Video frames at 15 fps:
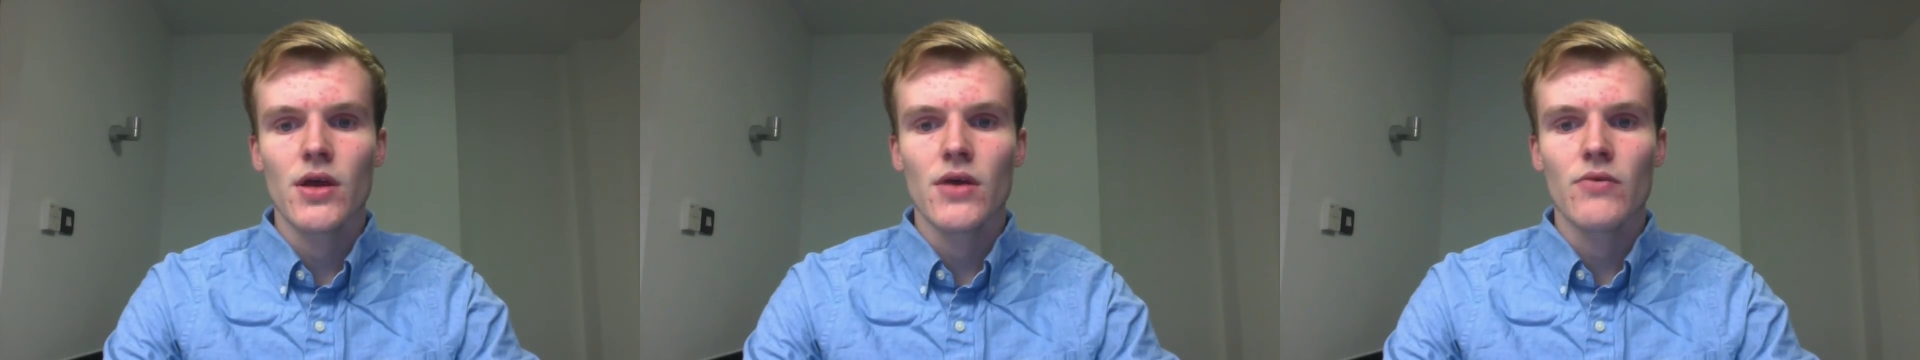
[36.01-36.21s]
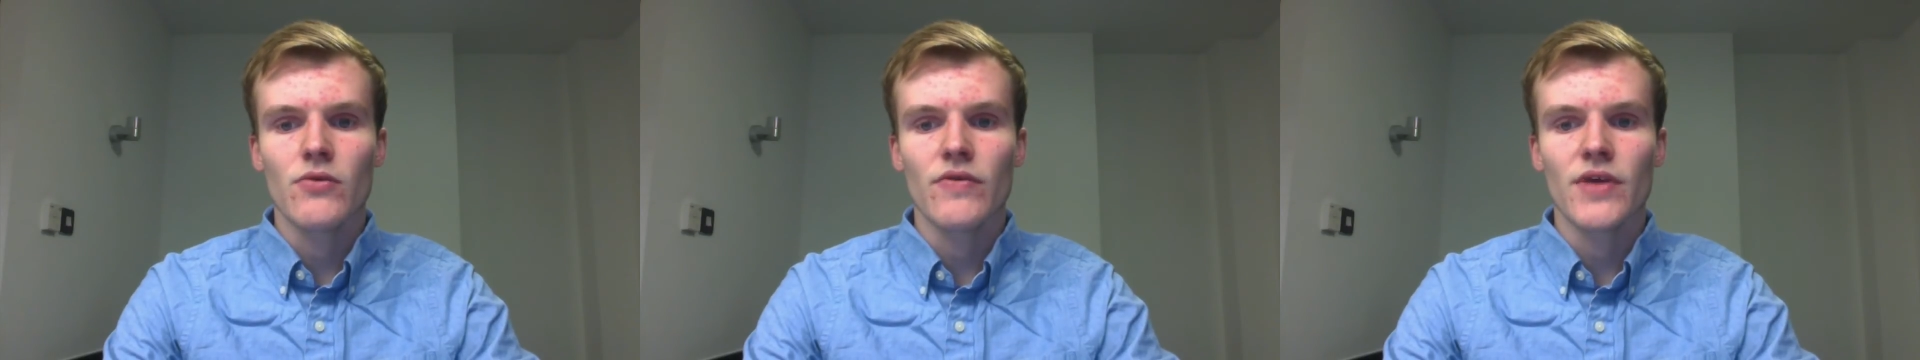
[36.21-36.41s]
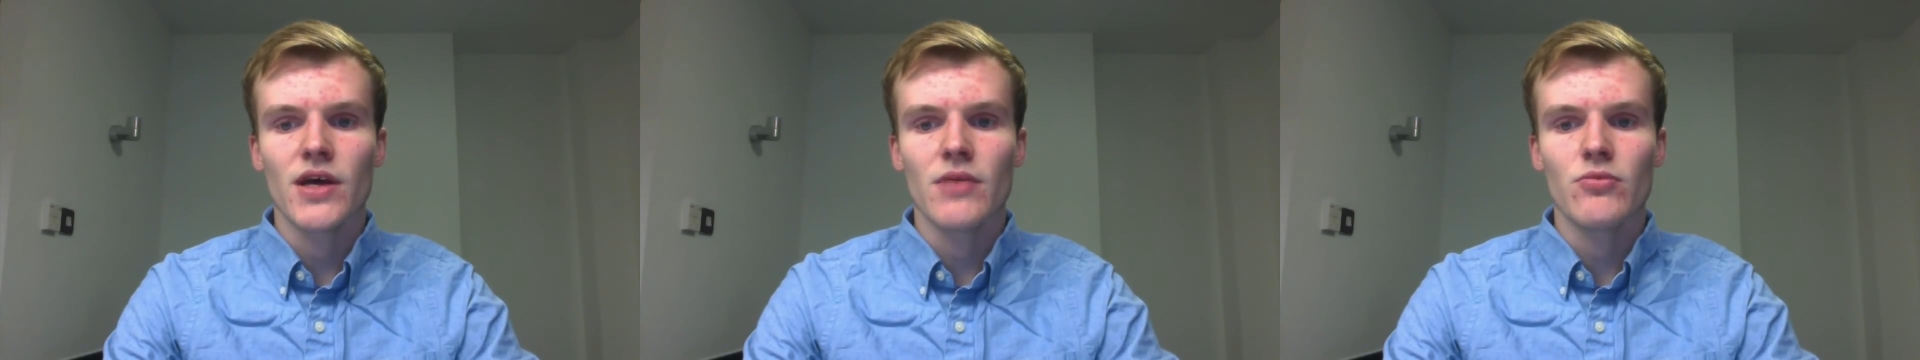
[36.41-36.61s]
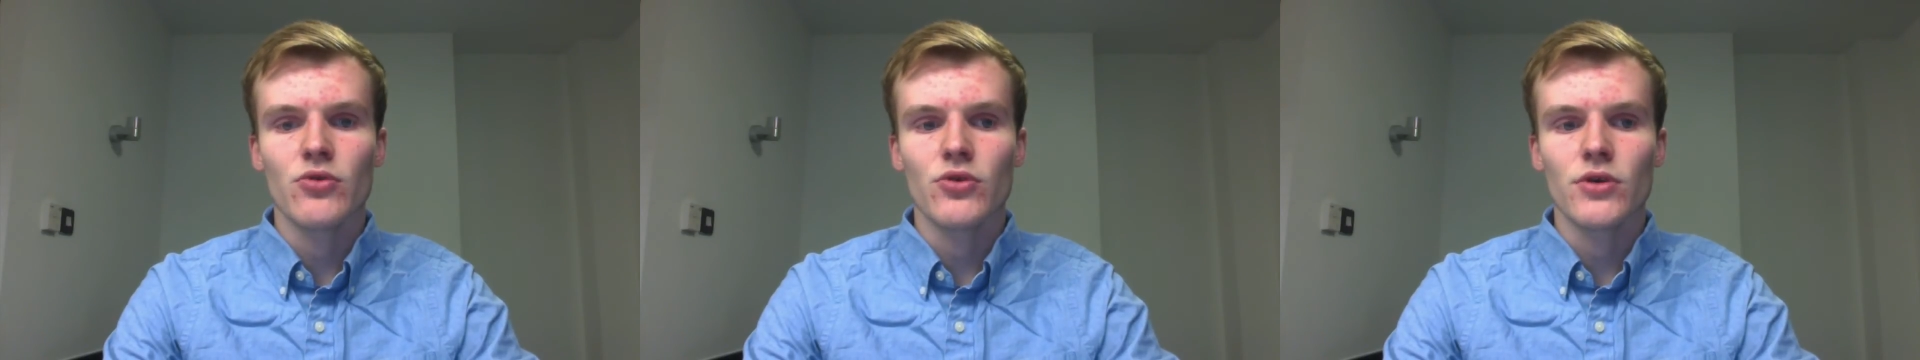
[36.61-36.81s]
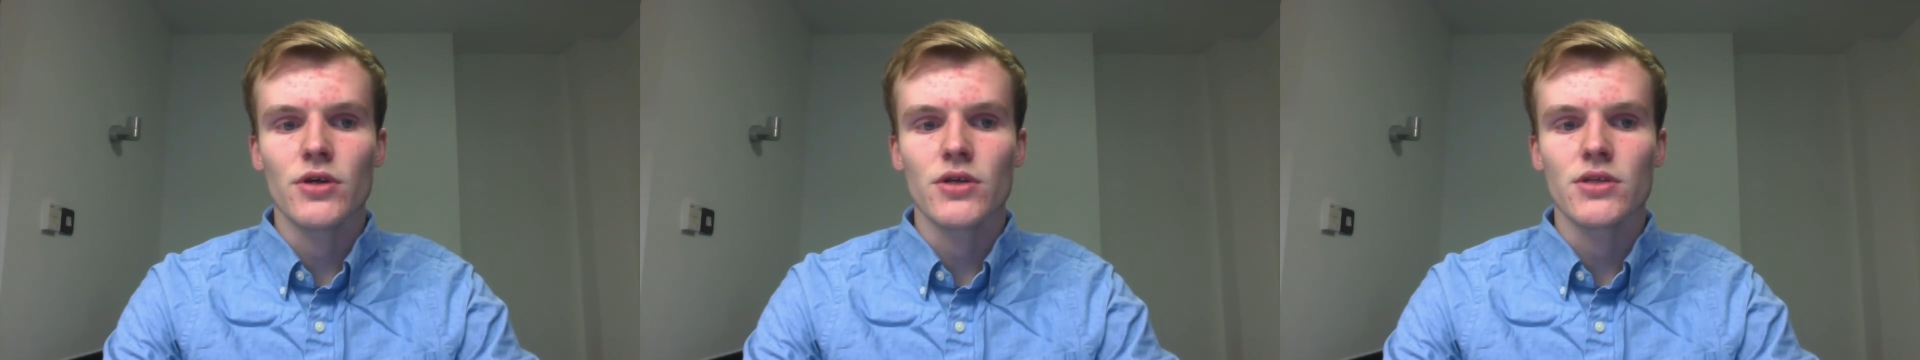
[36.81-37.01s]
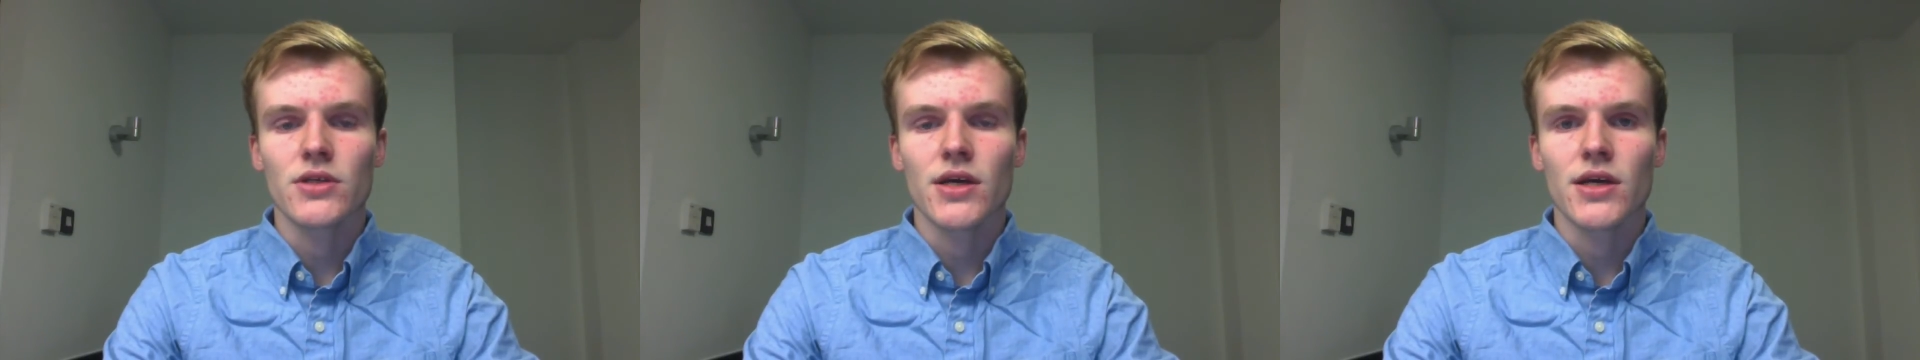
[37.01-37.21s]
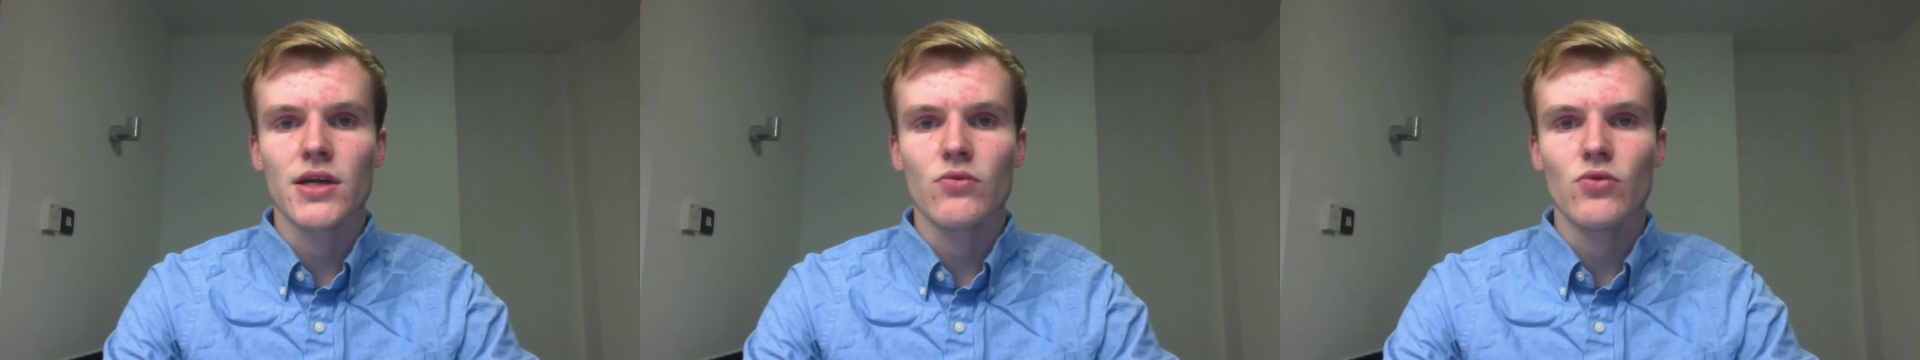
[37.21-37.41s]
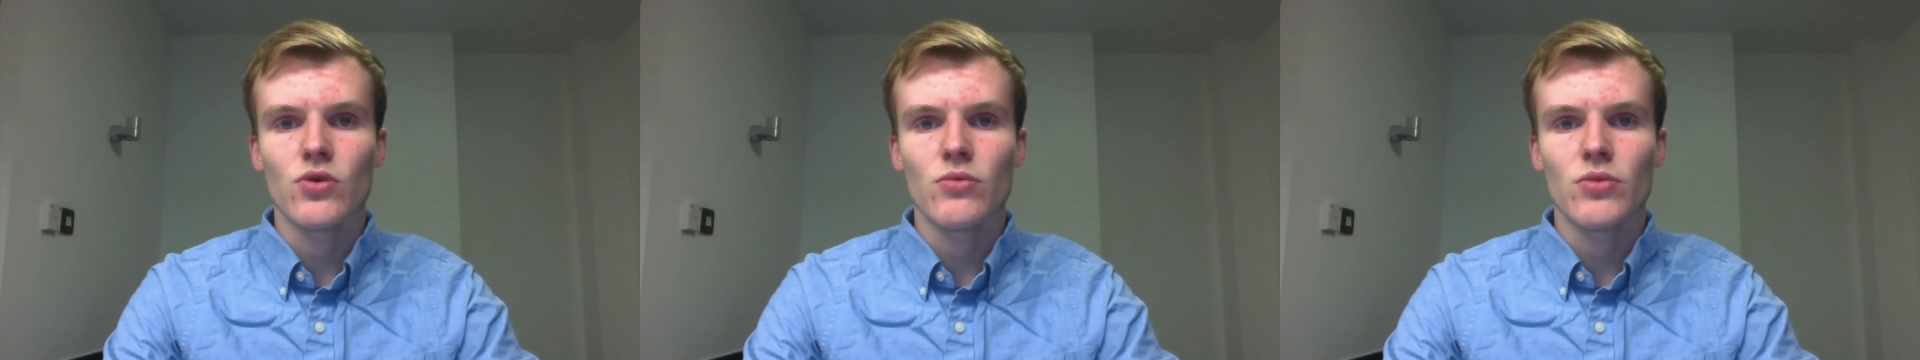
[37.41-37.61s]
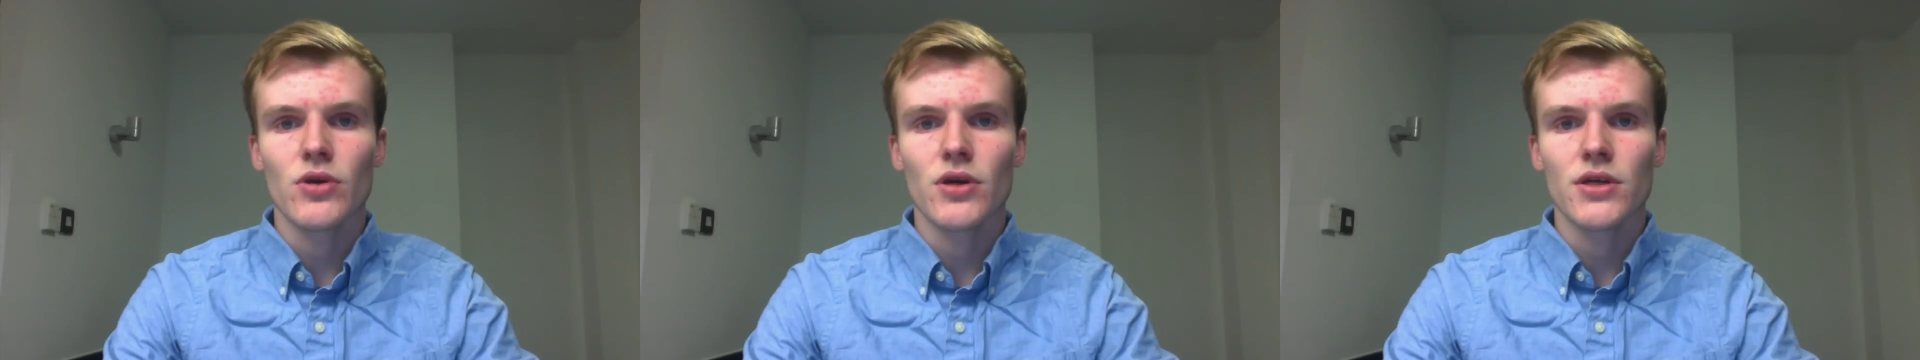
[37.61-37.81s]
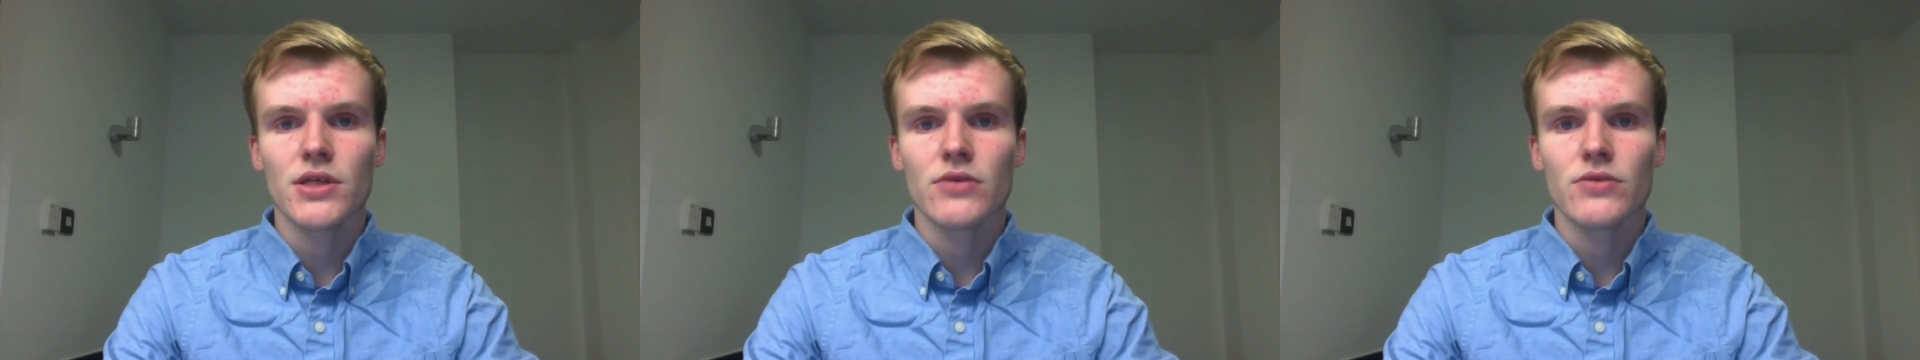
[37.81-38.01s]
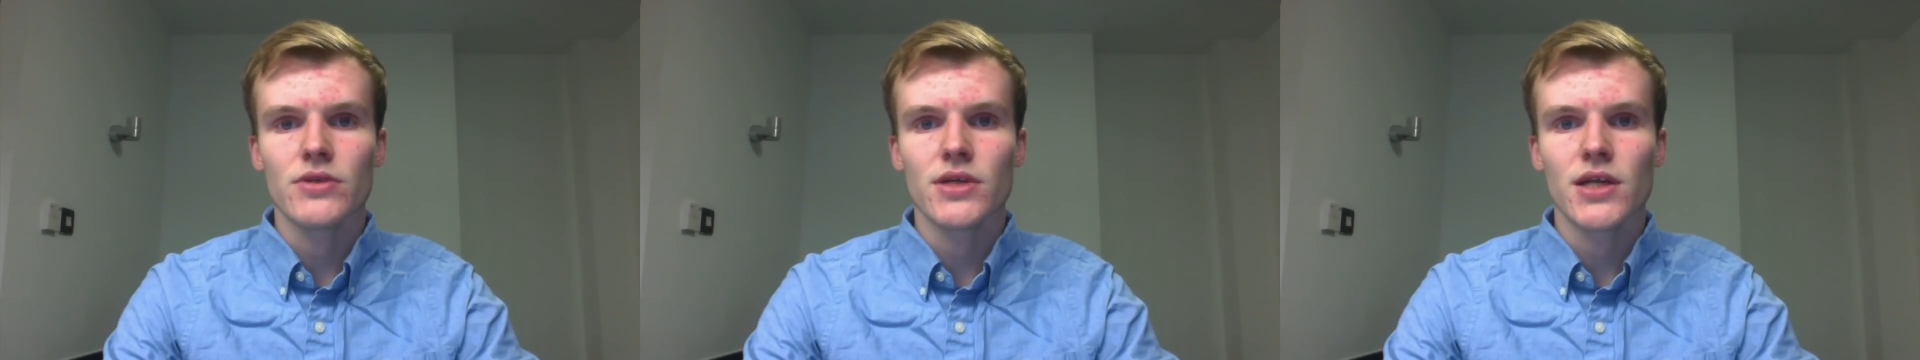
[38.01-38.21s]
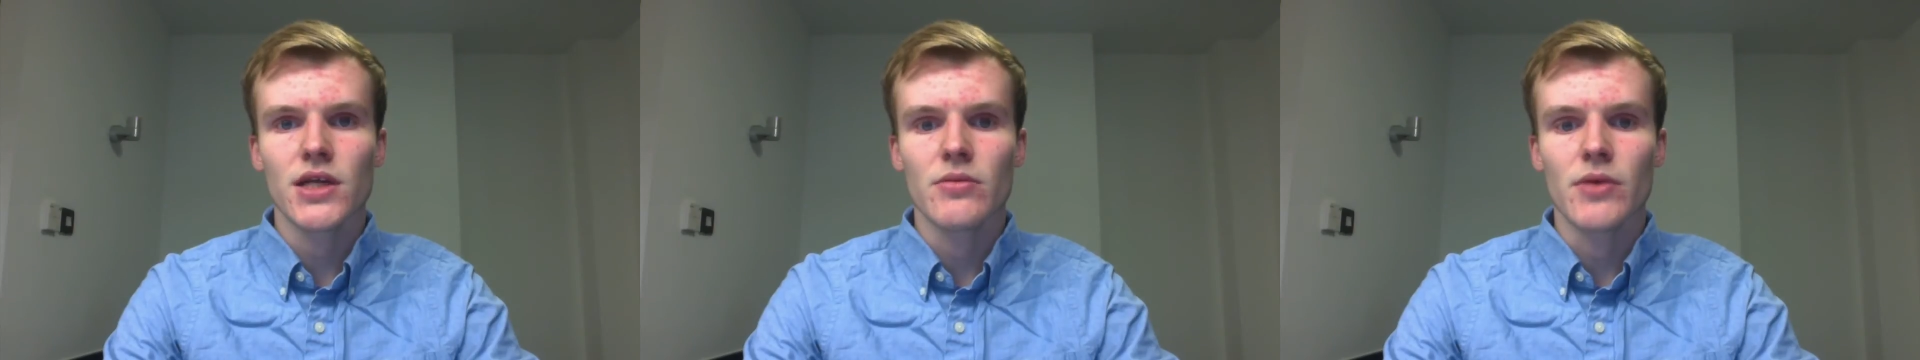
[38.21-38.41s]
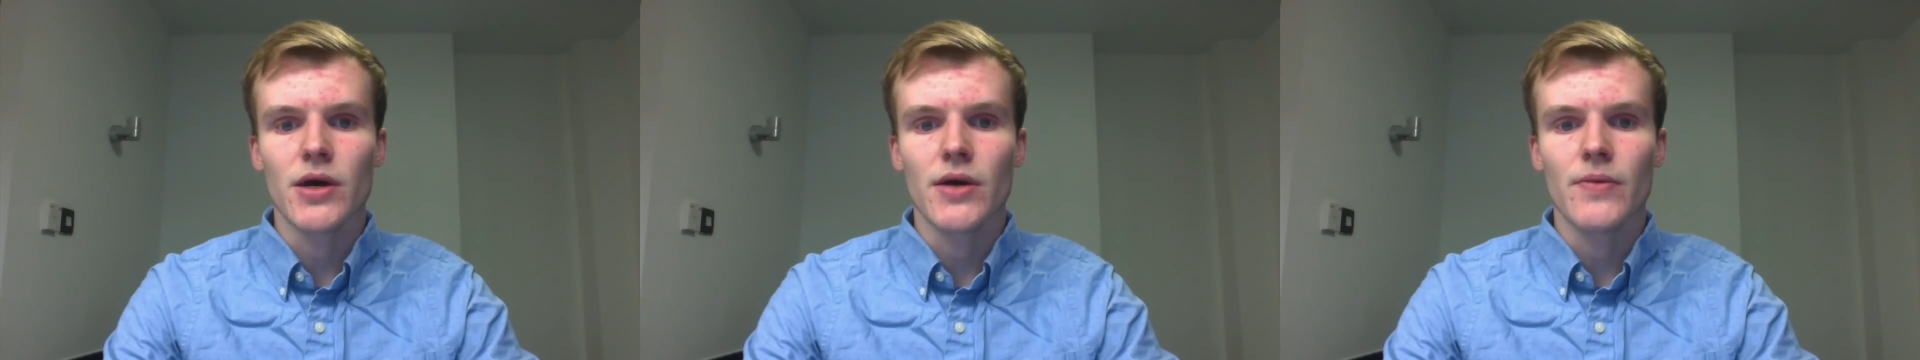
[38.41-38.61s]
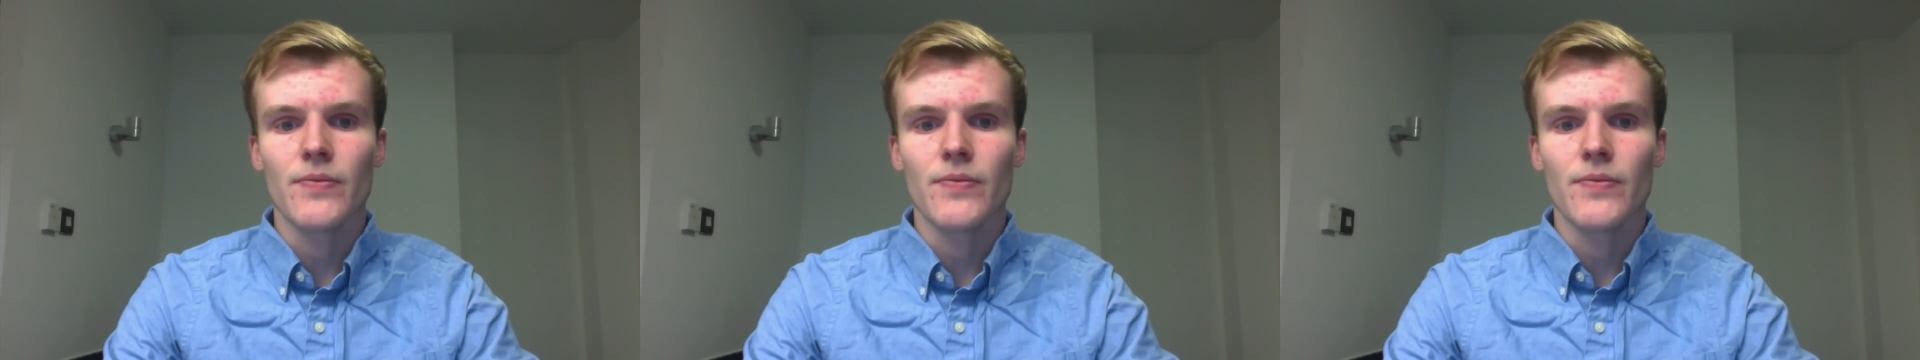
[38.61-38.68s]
with their products and at what price they were selling them at.